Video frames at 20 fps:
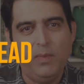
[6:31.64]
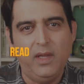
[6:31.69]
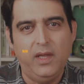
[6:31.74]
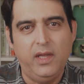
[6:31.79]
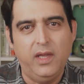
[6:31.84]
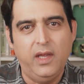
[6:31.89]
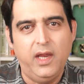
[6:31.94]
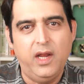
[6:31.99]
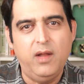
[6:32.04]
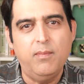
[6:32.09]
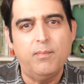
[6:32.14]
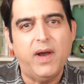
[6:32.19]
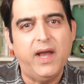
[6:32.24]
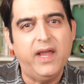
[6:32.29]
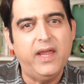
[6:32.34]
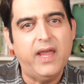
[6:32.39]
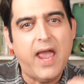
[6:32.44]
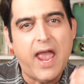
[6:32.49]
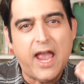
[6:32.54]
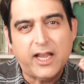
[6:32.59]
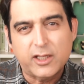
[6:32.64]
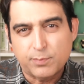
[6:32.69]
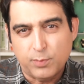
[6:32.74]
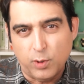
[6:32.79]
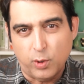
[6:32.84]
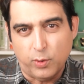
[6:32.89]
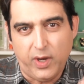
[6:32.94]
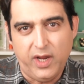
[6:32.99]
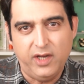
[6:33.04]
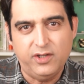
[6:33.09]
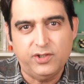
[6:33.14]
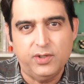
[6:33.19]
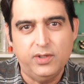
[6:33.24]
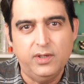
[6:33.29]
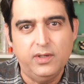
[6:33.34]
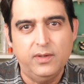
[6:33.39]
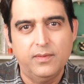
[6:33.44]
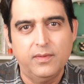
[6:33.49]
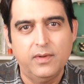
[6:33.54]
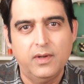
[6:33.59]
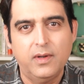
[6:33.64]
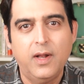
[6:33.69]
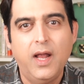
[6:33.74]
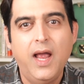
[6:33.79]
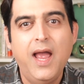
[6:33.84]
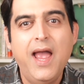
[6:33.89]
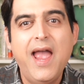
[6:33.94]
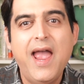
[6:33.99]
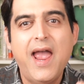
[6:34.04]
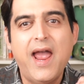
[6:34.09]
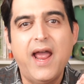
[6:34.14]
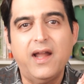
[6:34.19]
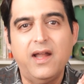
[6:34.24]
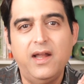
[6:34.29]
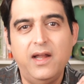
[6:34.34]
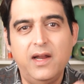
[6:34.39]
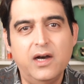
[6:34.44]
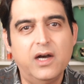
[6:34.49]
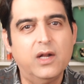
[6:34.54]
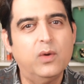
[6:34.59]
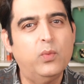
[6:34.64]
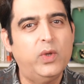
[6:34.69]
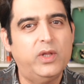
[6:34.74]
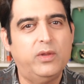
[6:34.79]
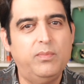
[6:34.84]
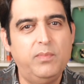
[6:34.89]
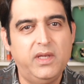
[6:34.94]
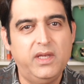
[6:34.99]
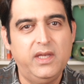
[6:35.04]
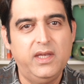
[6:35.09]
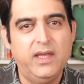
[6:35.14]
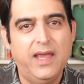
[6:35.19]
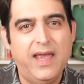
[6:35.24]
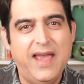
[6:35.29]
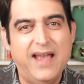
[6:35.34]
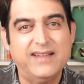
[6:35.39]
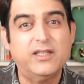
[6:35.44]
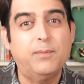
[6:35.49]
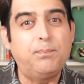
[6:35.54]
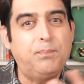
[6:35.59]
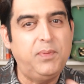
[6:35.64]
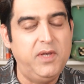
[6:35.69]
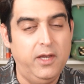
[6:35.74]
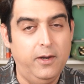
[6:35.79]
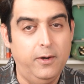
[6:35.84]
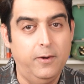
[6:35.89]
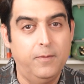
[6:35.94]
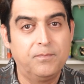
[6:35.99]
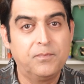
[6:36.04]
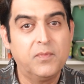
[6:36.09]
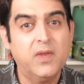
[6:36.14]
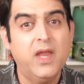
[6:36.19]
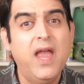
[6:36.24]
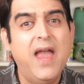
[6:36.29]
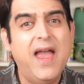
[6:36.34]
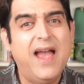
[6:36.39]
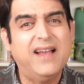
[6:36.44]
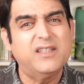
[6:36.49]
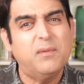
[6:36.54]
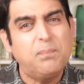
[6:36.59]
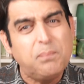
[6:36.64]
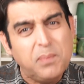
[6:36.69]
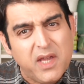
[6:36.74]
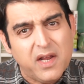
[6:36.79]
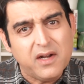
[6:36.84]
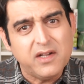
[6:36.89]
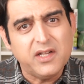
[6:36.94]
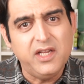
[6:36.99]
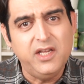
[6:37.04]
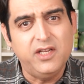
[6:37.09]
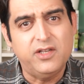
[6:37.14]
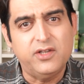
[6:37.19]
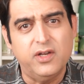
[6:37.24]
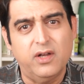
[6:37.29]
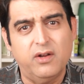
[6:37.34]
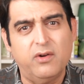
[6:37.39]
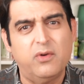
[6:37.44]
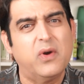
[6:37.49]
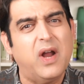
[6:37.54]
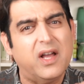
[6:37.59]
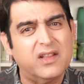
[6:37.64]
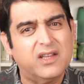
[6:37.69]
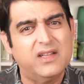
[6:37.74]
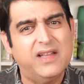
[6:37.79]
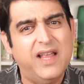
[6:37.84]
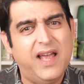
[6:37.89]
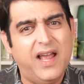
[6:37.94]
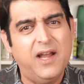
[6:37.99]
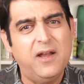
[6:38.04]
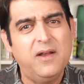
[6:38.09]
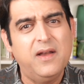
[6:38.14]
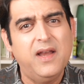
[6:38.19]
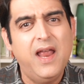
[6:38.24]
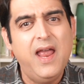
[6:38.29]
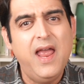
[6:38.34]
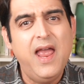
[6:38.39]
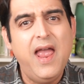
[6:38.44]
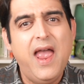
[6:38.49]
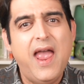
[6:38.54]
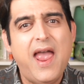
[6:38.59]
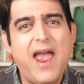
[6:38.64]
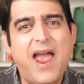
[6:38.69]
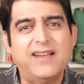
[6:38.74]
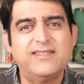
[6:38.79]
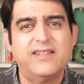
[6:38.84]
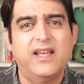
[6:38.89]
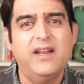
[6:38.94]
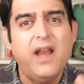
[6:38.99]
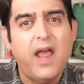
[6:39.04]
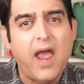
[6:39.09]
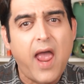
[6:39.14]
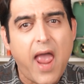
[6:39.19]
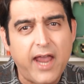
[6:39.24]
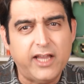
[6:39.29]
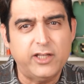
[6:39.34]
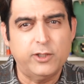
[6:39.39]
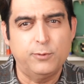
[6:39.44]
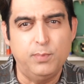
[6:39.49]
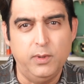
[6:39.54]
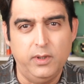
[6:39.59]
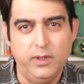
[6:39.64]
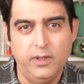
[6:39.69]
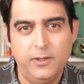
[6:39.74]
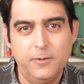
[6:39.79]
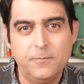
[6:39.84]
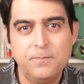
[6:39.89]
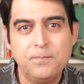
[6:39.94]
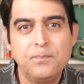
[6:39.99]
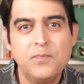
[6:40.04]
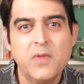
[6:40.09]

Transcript: me in my exploration and learn with me as a peer teacher rather than as an expert.